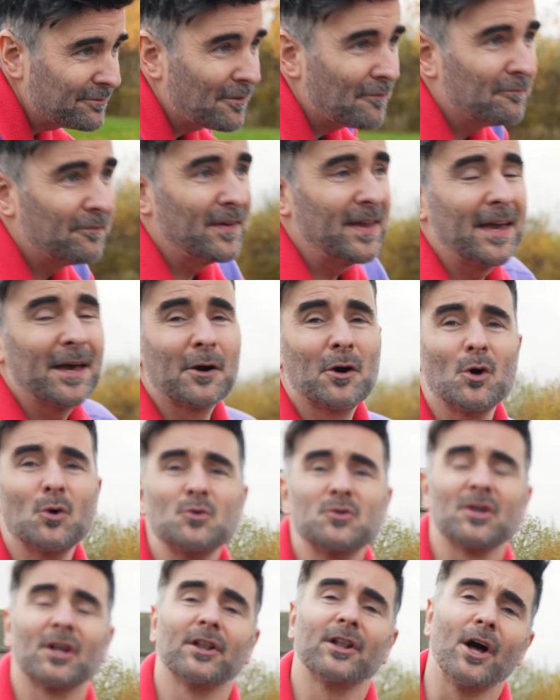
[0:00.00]
a vehicle
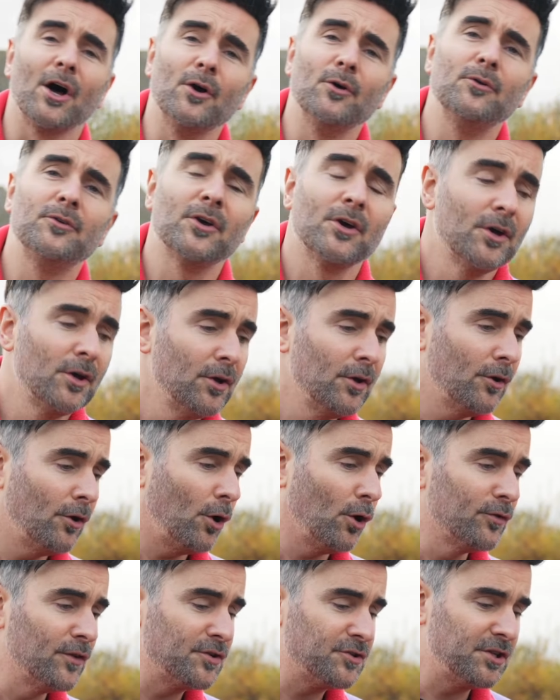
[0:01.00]
to load
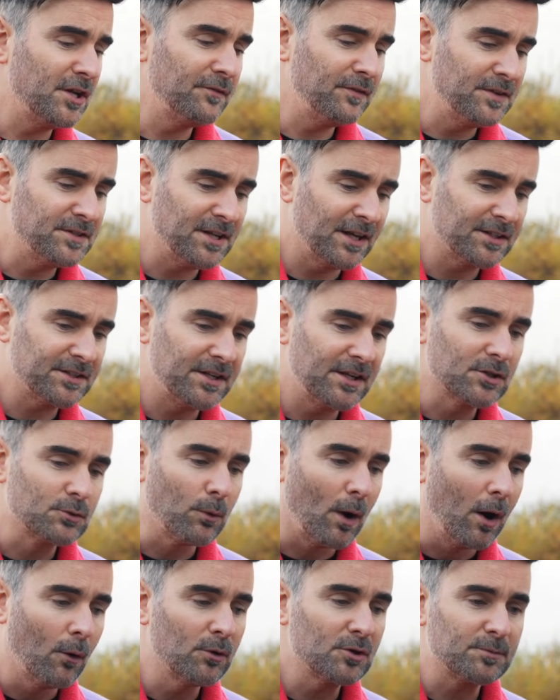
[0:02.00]
on this GV60 as
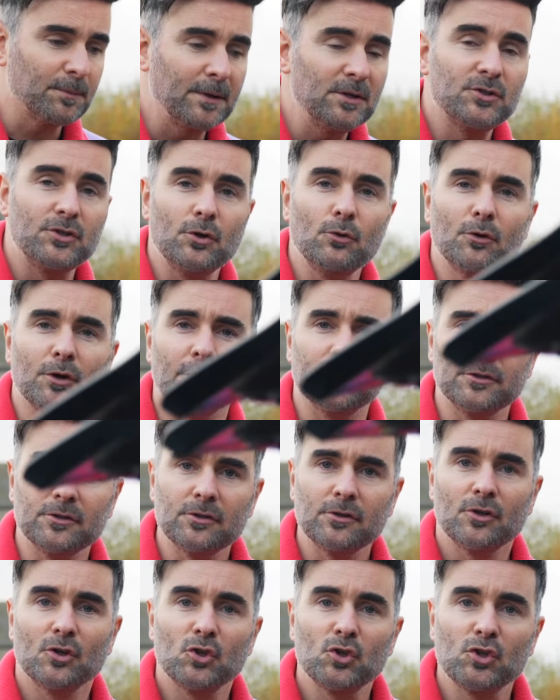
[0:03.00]
well, which means you can
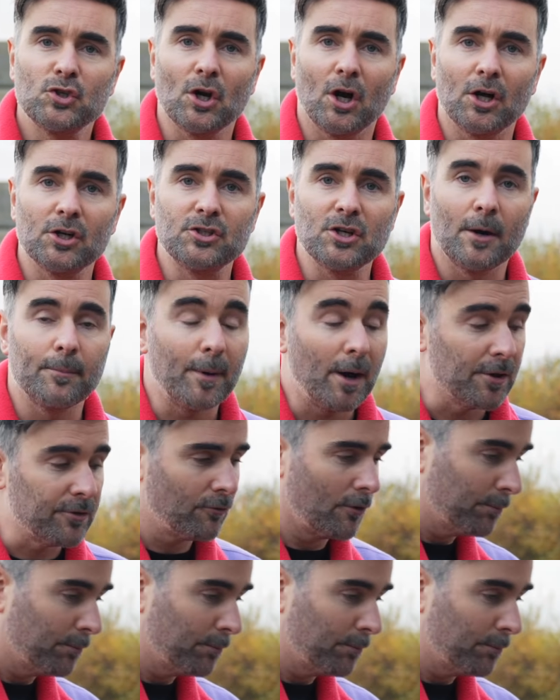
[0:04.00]
charge up other